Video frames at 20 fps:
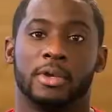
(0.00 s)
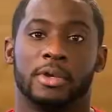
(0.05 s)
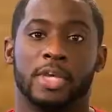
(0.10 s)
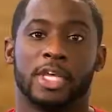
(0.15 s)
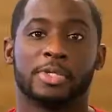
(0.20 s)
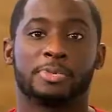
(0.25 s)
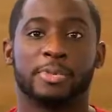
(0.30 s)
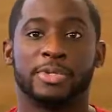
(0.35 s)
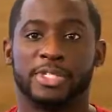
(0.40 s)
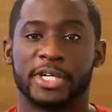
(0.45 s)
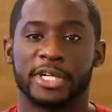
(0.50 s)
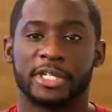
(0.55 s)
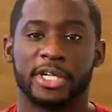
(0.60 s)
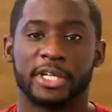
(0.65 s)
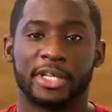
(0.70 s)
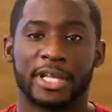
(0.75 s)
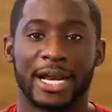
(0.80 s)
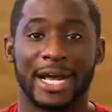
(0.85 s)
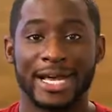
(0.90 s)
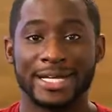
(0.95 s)
It's
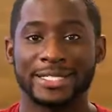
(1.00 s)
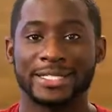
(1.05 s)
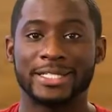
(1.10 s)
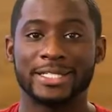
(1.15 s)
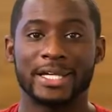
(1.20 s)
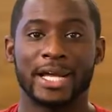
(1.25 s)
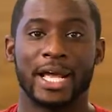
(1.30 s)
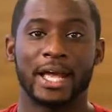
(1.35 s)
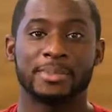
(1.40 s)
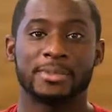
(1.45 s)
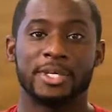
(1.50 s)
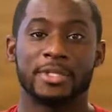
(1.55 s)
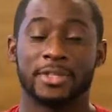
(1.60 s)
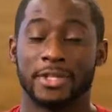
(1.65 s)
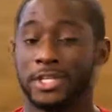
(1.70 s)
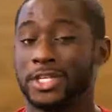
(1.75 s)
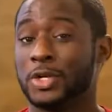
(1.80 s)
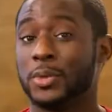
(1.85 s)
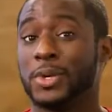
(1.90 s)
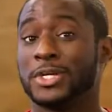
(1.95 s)
projected that IT jobs in
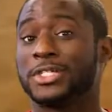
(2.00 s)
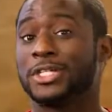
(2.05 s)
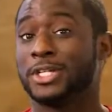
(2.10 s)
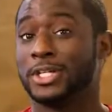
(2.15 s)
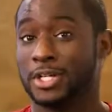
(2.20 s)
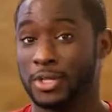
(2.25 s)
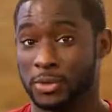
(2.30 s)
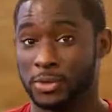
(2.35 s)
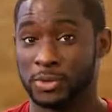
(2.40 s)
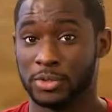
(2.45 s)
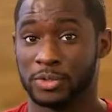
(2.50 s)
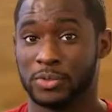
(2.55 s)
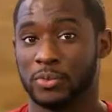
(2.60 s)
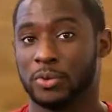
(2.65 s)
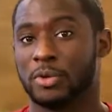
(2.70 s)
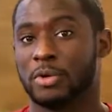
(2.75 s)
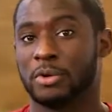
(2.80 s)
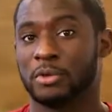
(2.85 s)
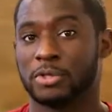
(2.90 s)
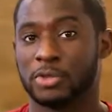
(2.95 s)
the US alone
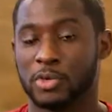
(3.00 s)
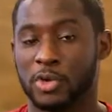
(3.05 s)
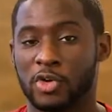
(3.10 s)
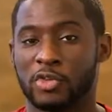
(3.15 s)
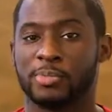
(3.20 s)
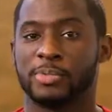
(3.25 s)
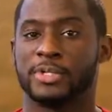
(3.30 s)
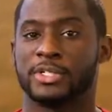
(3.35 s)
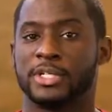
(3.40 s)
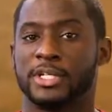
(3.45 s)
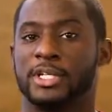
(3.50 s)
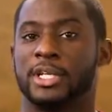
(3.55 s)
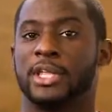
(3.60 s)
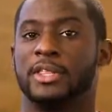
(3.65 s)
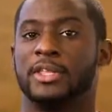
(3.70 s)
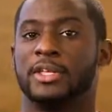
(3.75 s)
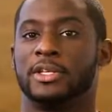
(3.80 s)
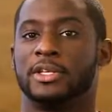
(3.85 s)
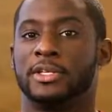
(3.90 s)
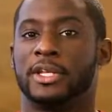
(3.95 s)
will grow 12%
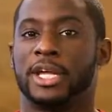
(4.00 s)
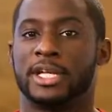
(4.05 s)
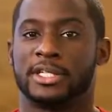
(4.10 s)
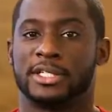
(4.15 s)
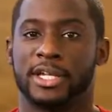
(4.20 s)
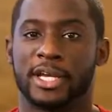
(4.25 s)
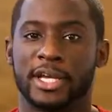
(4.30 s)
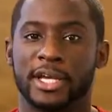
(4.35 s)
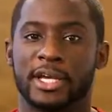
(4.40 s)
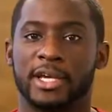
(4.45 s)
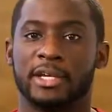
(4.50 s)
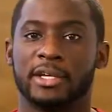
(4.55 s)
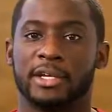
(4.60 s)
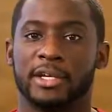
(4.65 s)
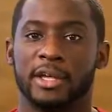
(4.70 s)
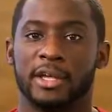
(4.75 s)
in the next decade.